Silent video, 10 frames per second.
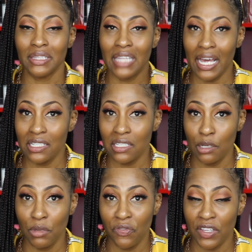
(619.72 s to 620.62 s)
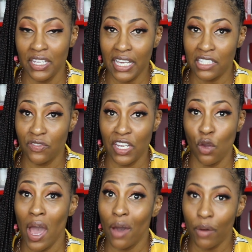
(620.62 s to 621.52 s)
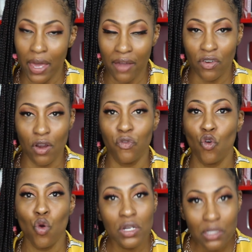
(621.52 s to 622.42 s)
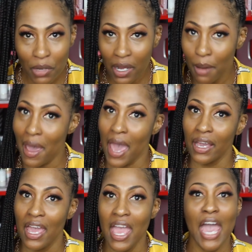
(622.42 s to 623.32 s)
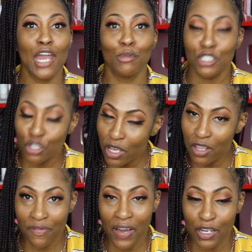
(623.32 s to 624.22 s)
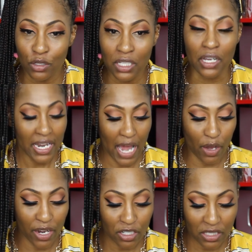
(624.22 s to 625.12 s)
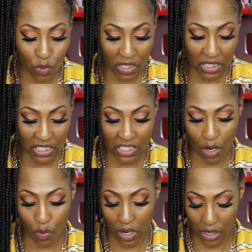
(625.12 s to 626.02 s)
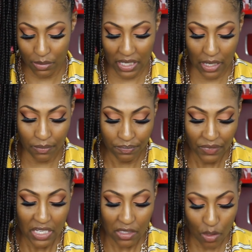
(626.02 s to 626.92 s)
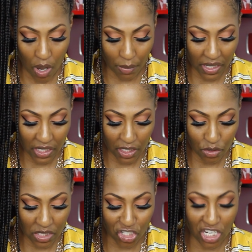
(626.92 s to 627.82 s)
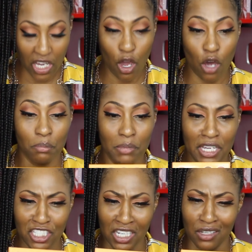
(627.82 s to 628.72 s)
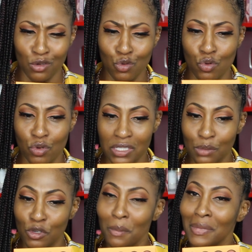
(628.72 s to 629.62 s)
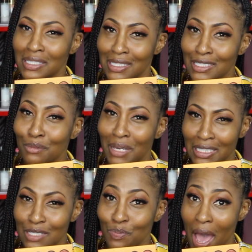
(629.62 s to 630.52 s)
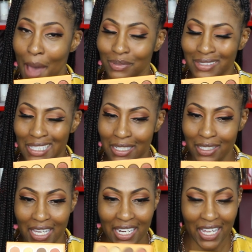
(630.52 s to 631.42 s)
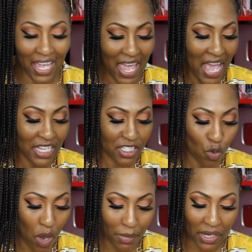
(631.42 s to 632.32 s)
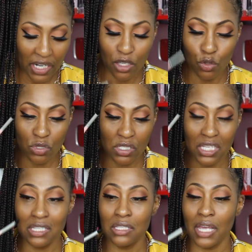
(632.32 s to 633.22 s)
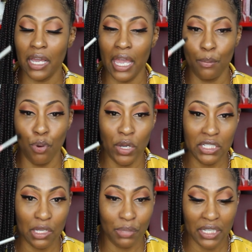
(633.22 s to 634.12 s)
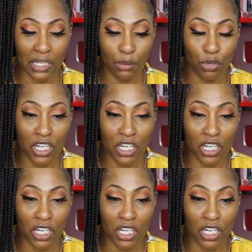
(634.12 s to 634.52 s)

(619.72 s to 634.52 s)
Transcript: but that is going to be for the next video. However, of course, I'm going to come back and I'm going to show y'all the final look. Now, here's where the detail work comes in. So I'm going to use this shade called Mission. Ooh, because I'm on a mission to make this pop. Get it? So I'm going to use, this is like a pointed blending